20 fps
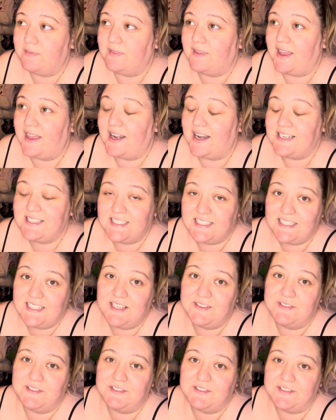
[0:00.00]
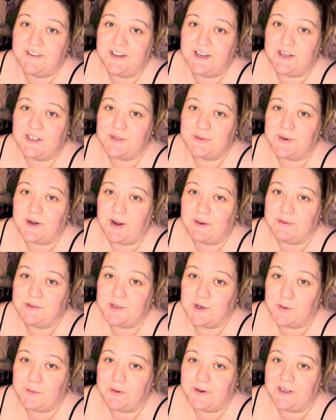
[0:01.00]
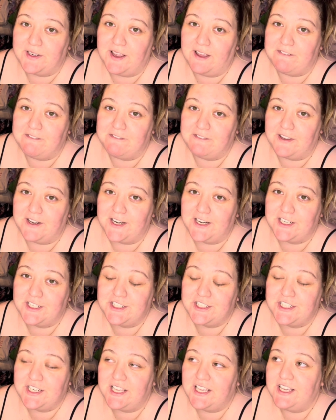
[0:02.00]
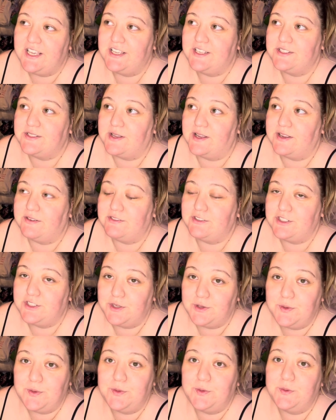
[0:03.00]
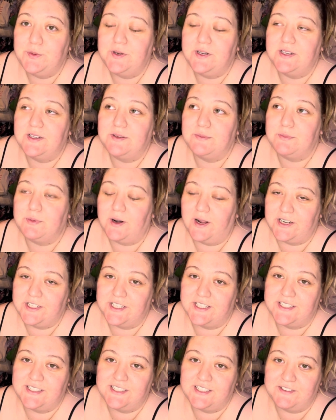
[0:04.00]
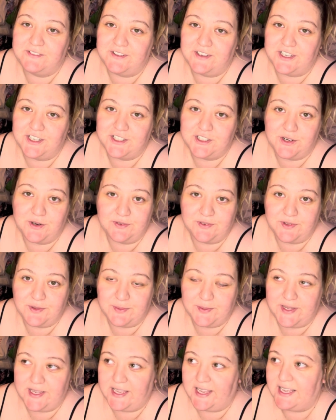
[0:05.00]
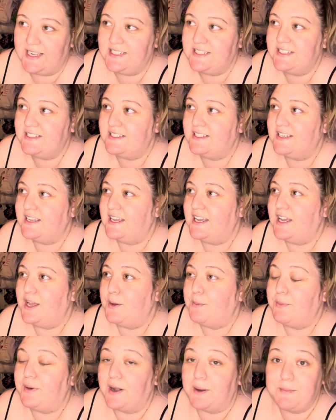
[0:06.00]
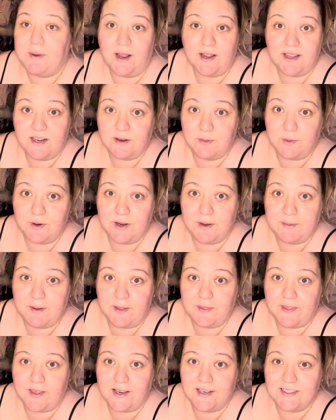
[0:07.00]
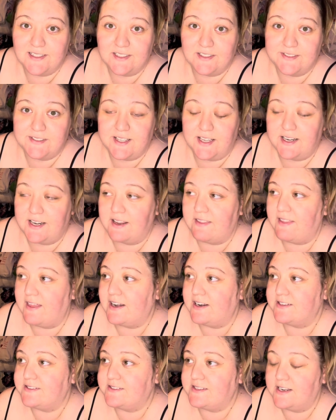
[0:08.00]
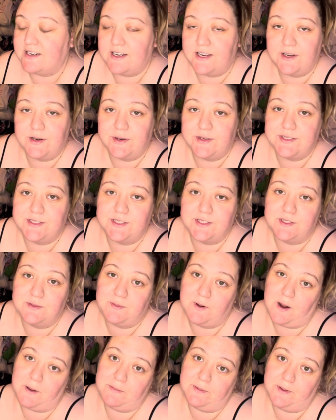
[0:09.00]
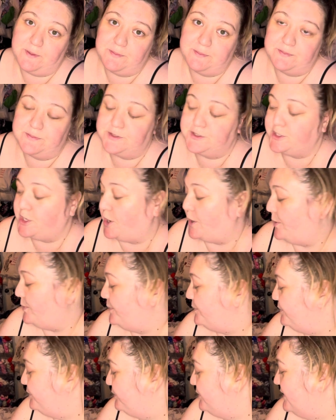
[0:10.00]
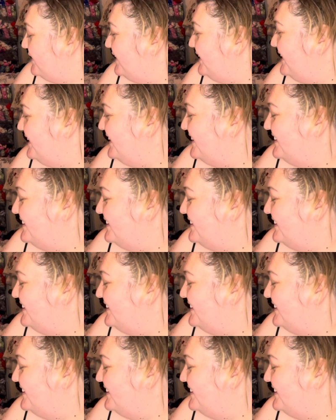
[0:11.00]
and I didn't even finish what I was hoping to have finished. So I have two projects to finish over the weekend, but I'm not gonna worry about that until Sunday. That is Sunday Kristen's problem. So, what